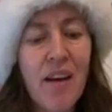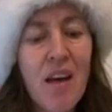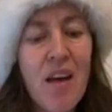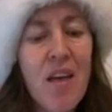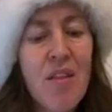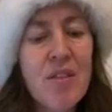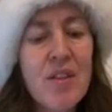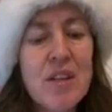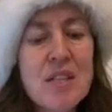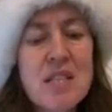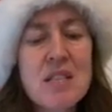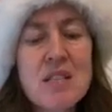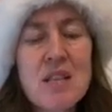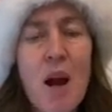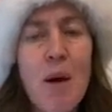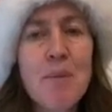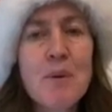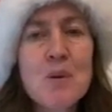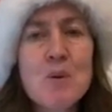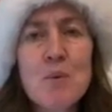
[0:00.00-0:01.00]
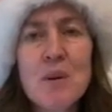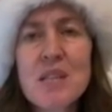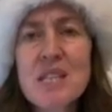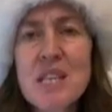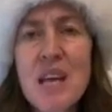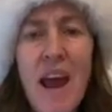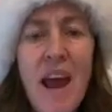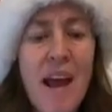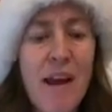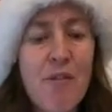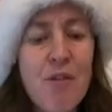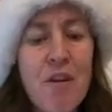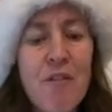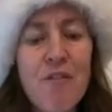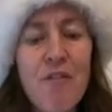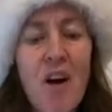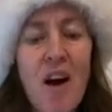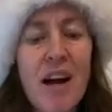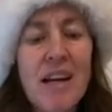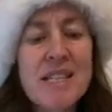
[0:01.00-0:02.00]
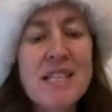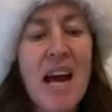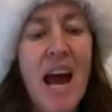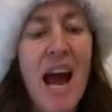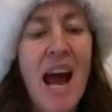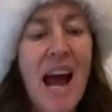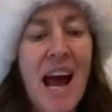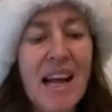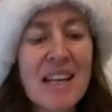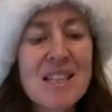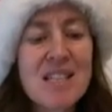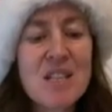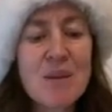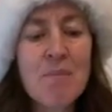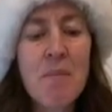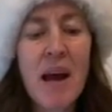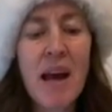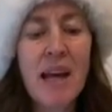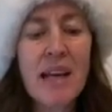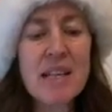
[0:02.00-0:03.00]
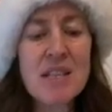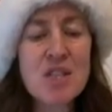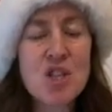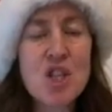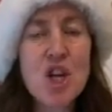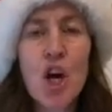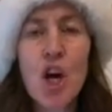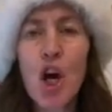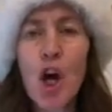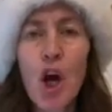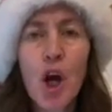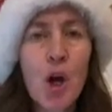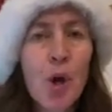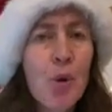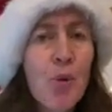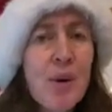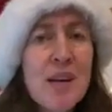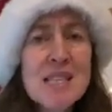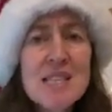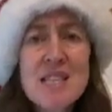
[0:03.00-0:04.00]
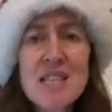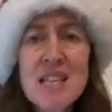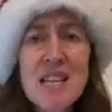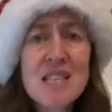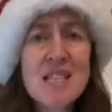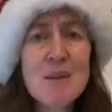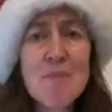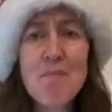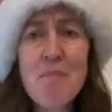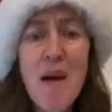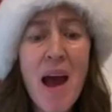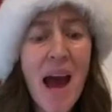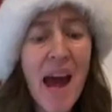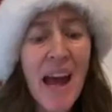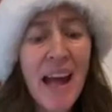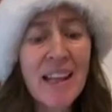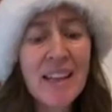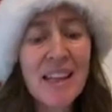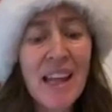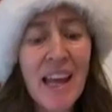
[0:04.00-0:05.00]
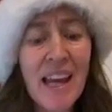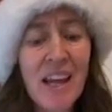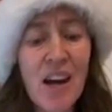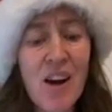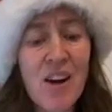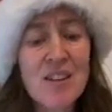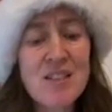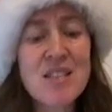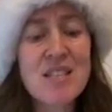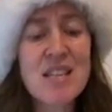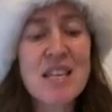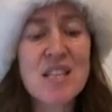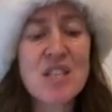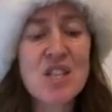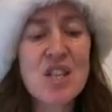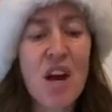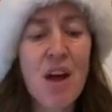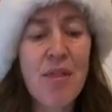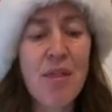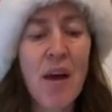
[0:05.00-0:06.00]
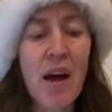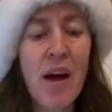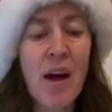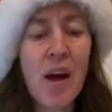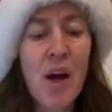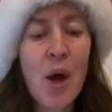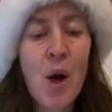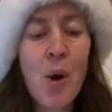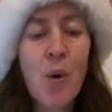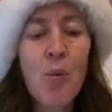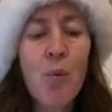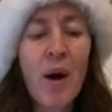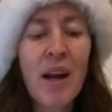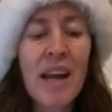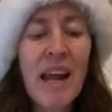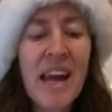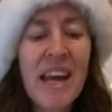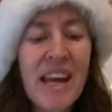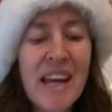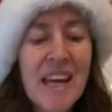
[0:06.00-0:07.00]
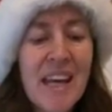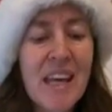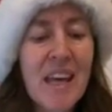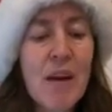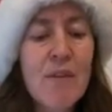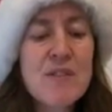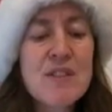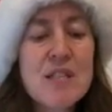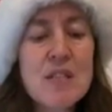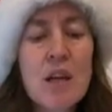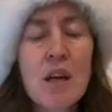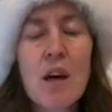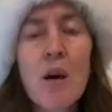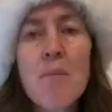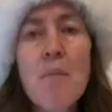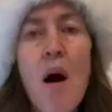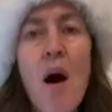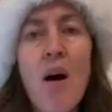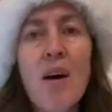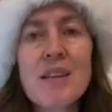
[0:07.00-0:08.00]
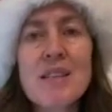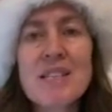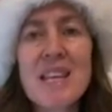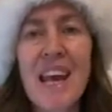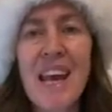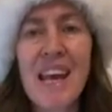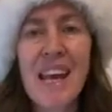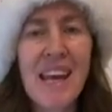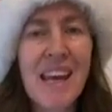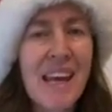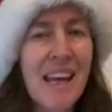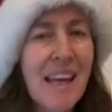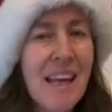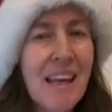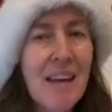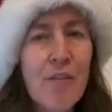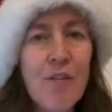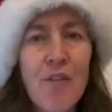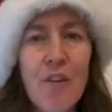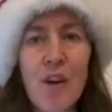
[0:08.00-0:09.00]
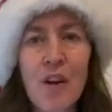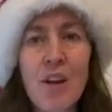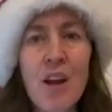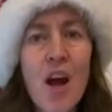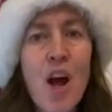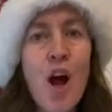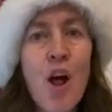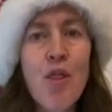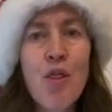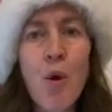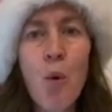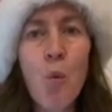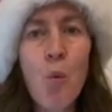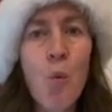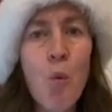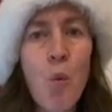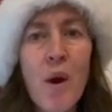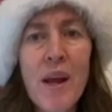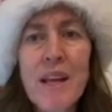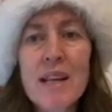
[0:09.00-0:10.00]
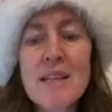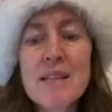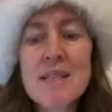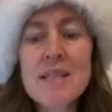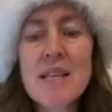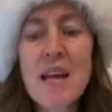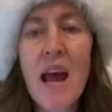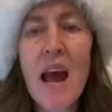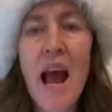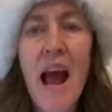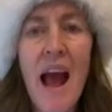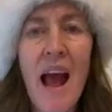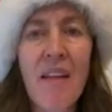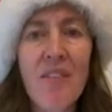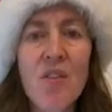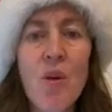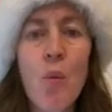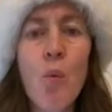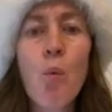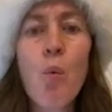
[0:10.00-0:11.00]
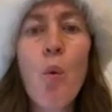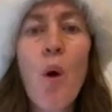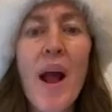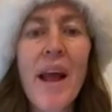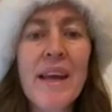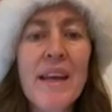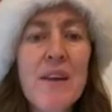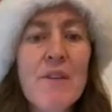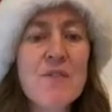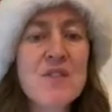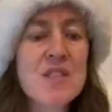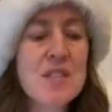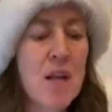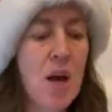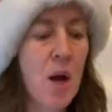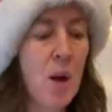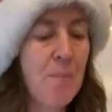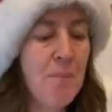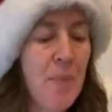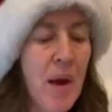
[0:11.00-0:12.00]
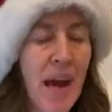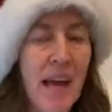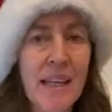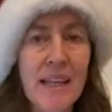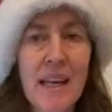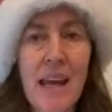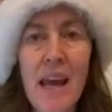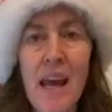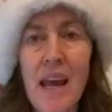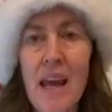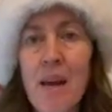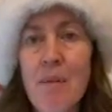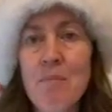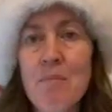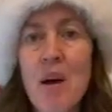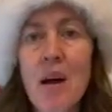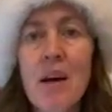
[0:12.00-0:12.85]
The disciples were terrified and amazed. "Who is this man?" they asked each other. "When he gives the command, even the wind and the waves obey him."